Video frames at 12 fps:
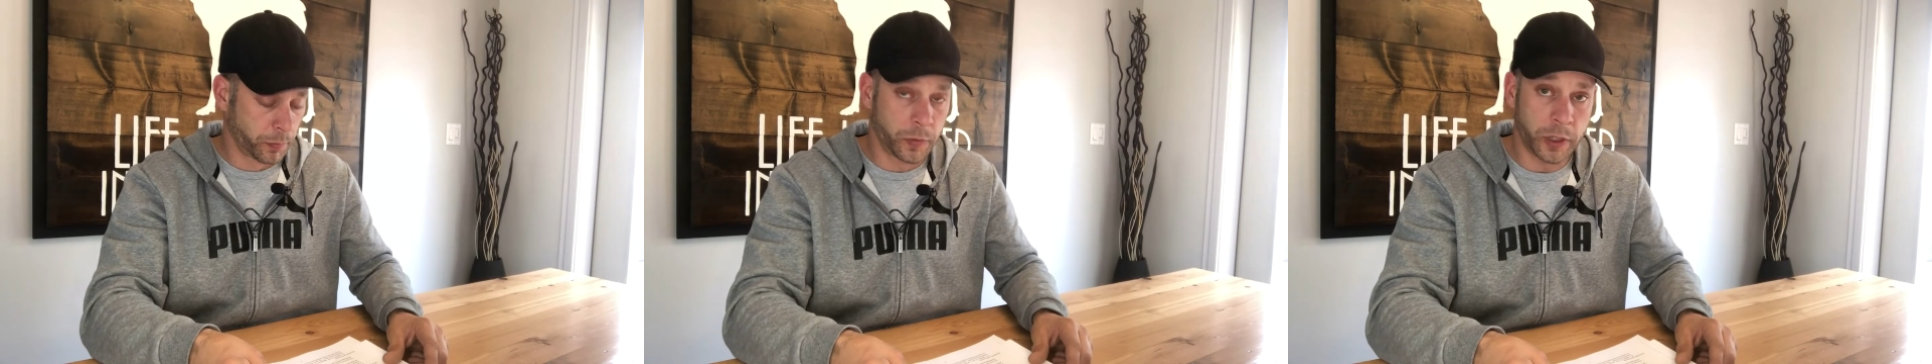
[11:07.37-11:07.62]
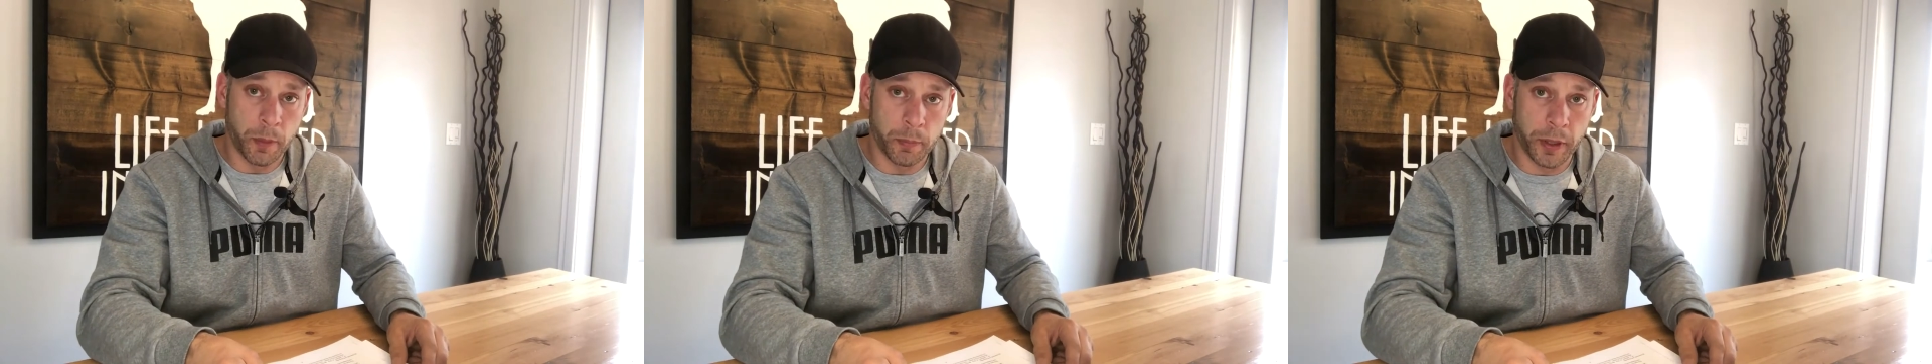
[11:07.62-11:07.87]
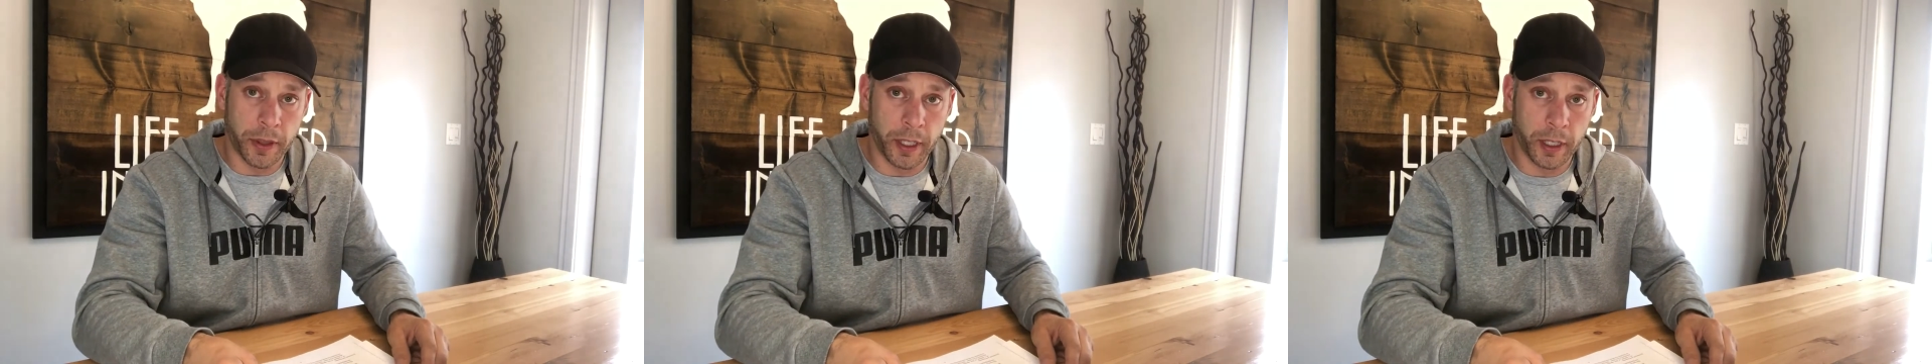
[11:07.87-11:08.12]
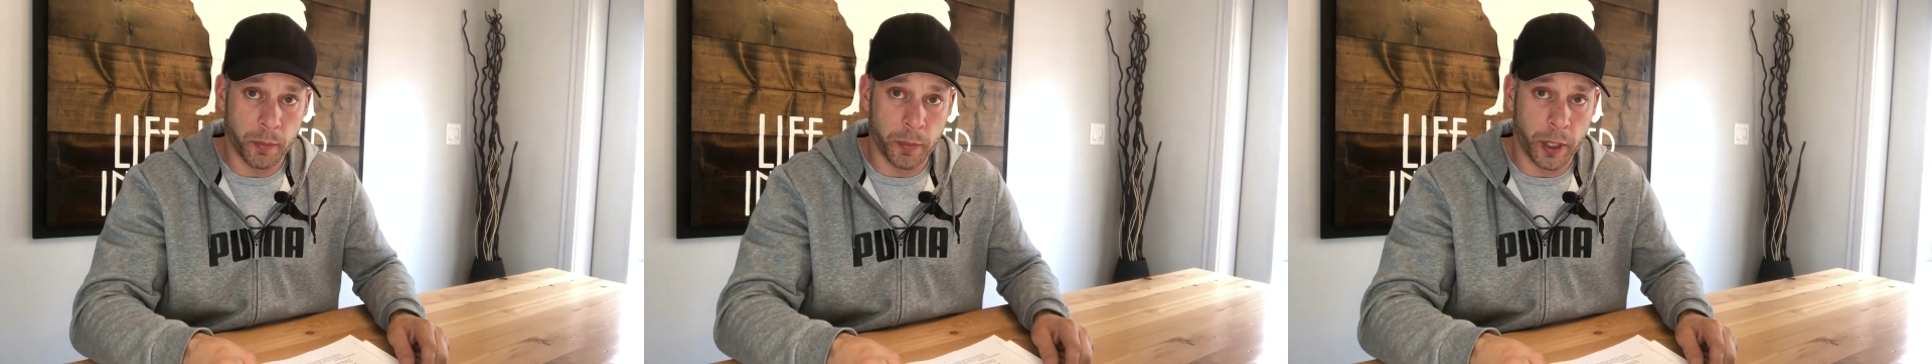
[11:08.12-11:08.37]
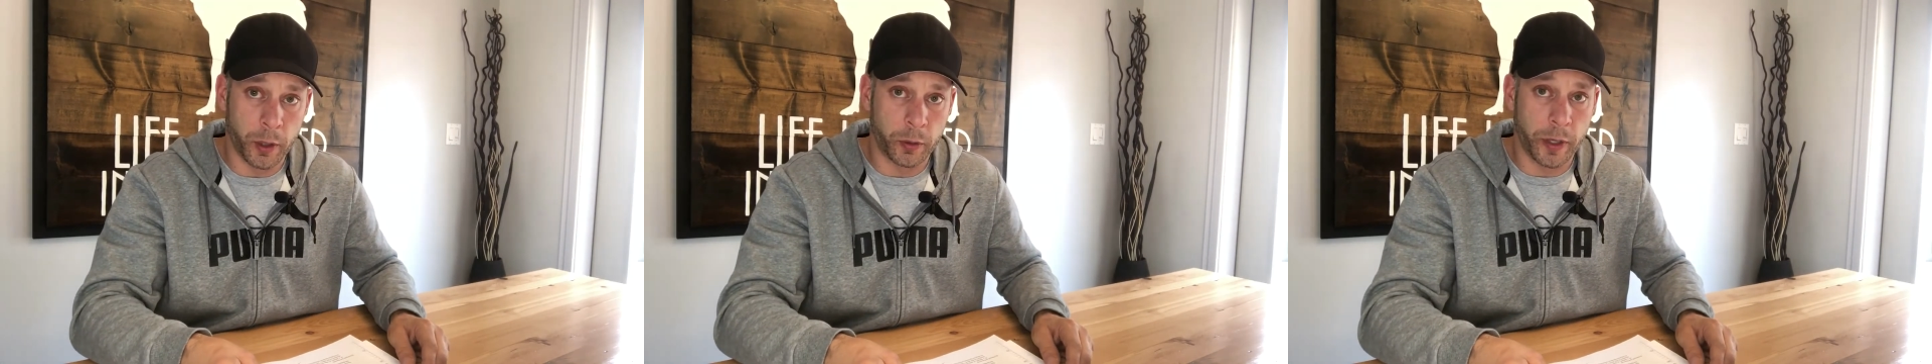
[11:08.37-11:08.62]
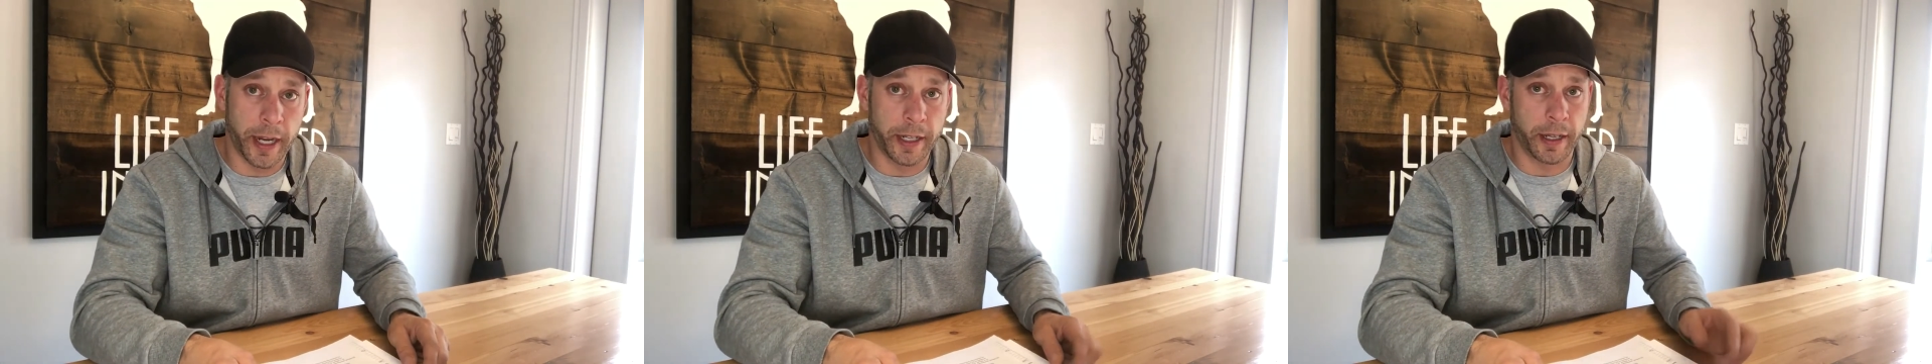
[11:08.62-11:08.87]
something to think about,
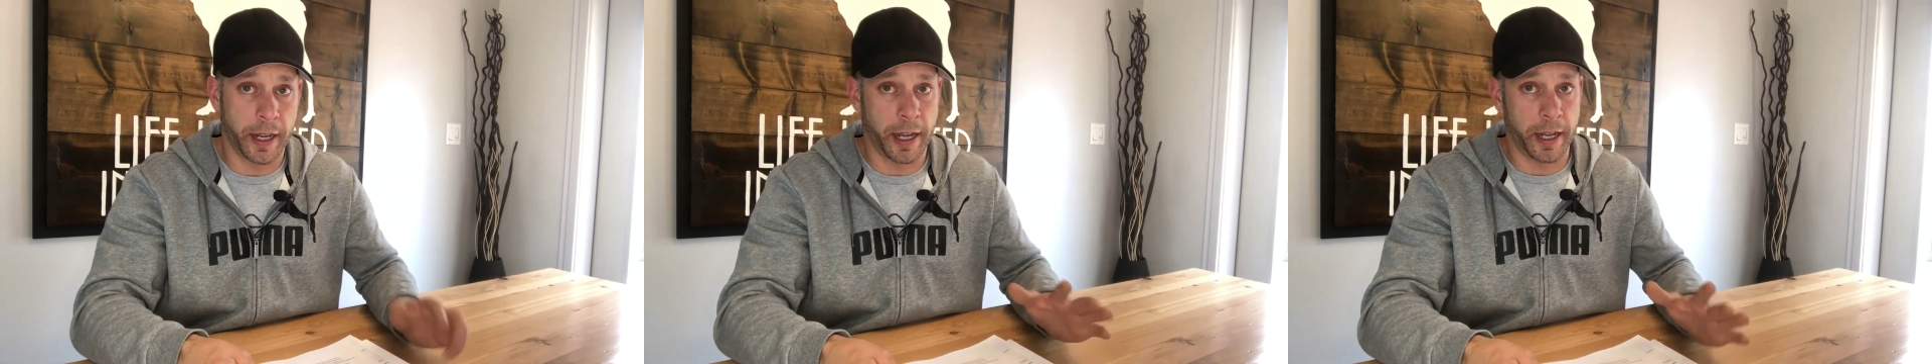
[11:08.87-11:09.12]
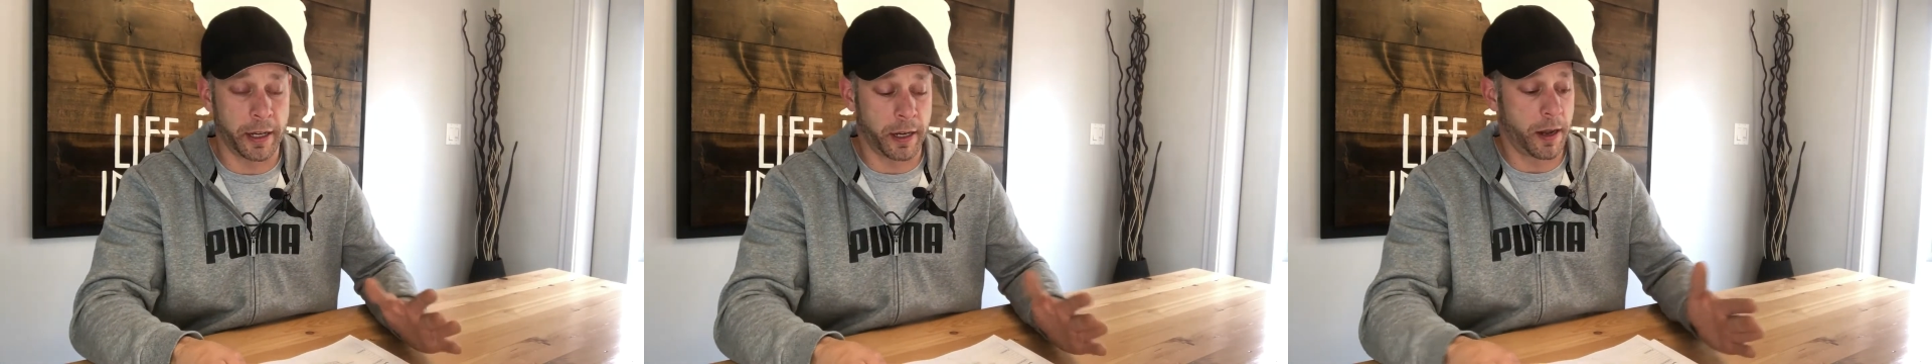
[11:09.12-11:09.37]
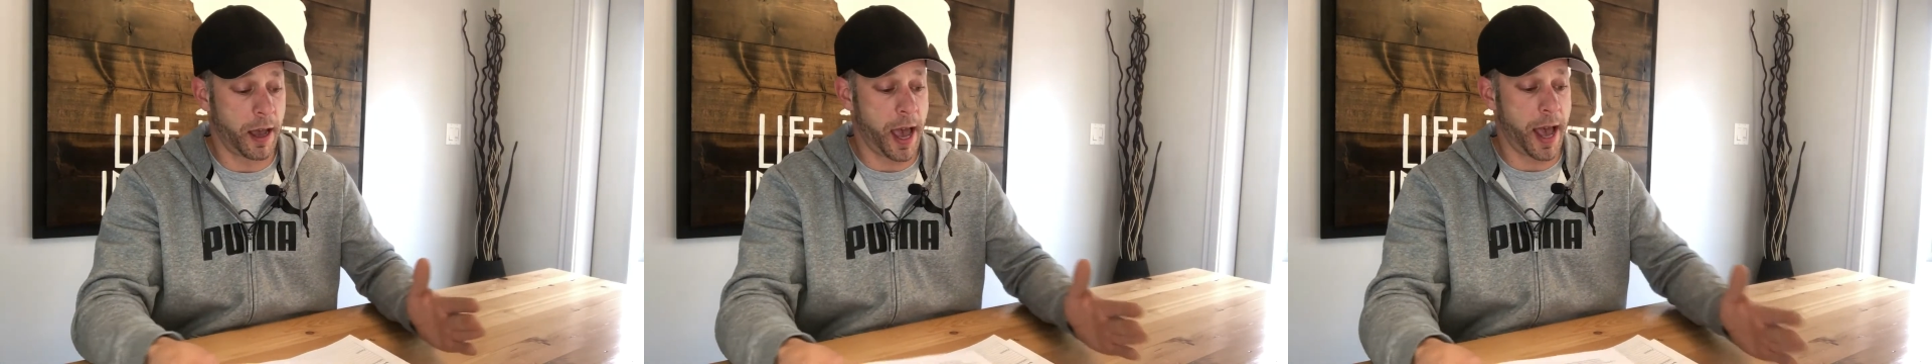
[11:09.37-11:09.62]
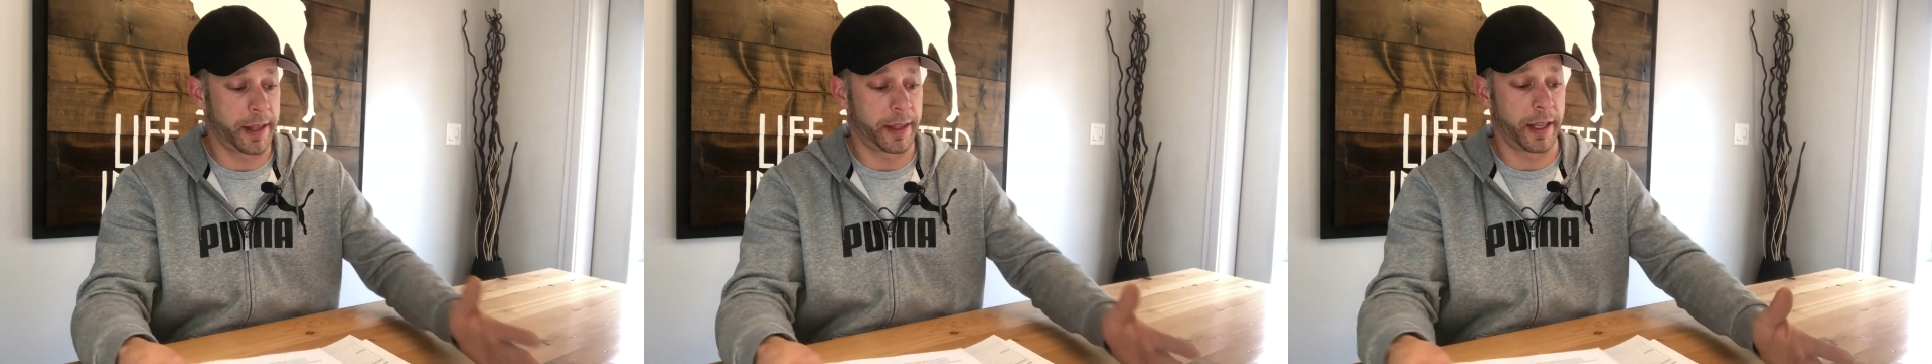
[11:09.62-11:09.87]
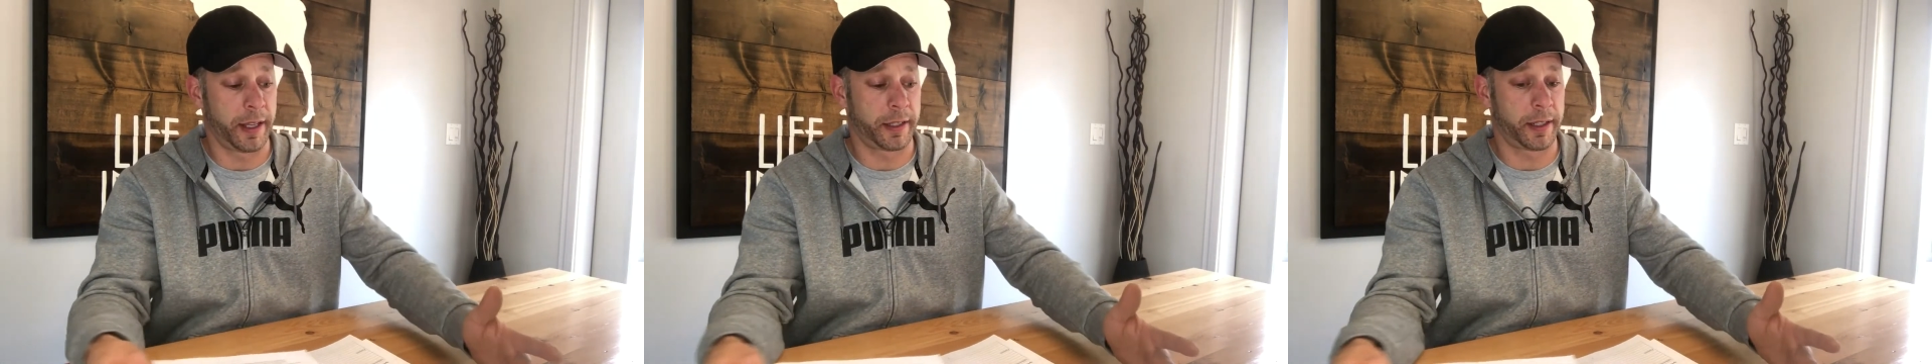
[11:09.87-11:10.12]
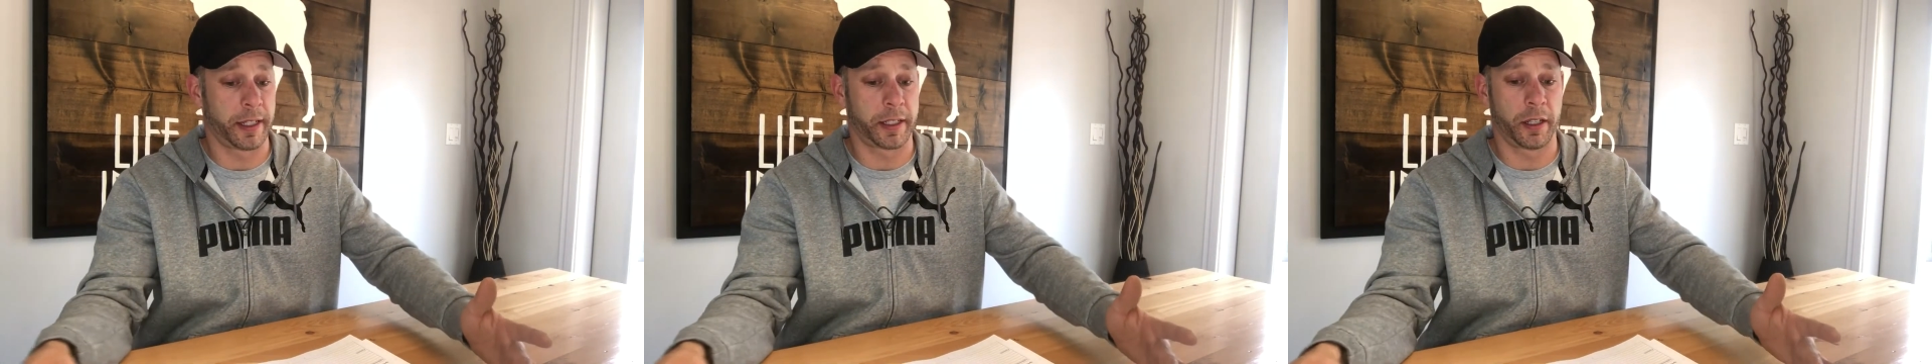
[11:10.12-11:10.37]
right? And at
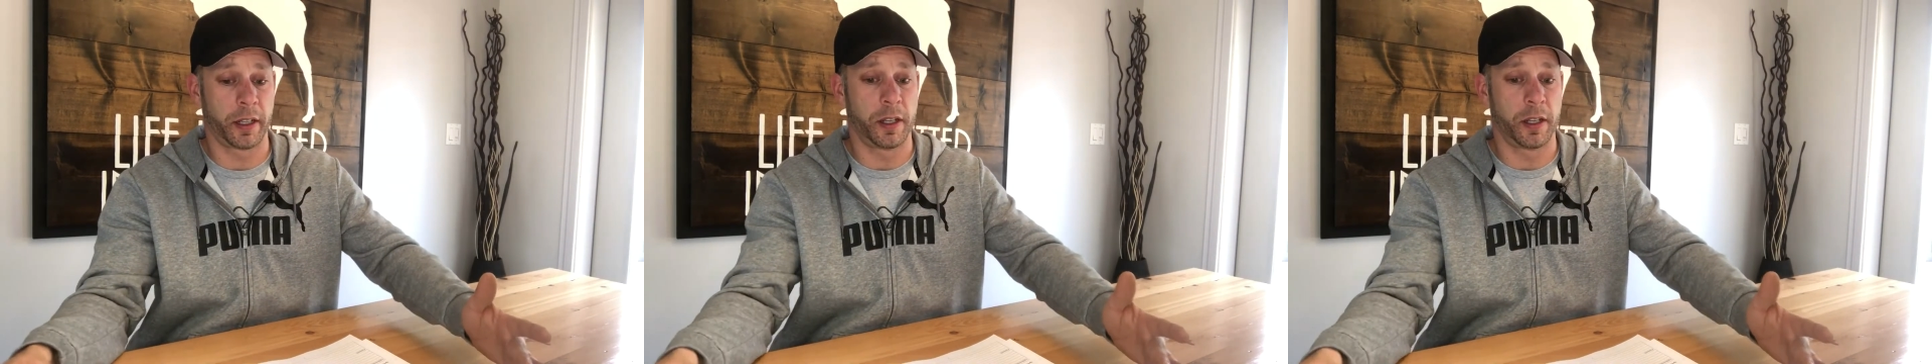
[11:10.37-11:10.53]
this, like,